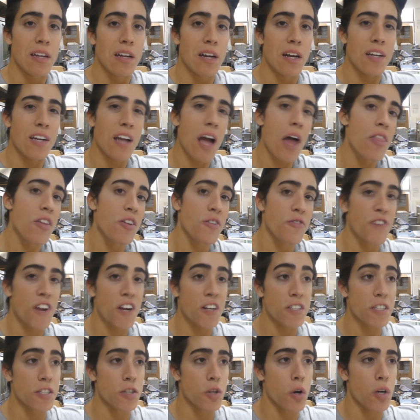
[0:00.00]
Another
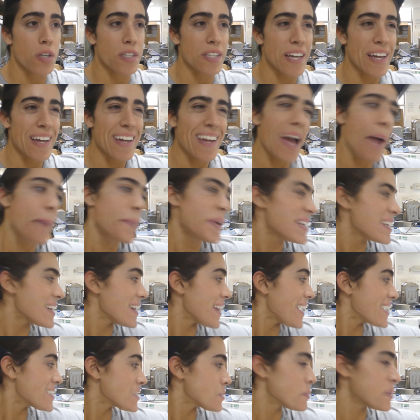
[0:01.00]
fairly long day. I mean, it
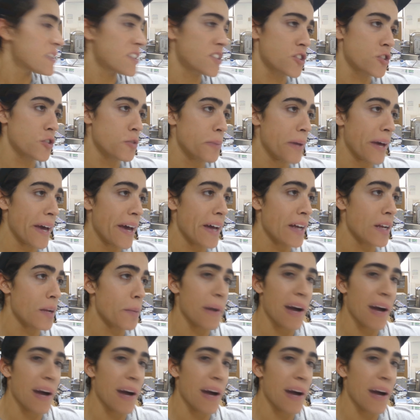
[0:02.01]
hasn't been too bad.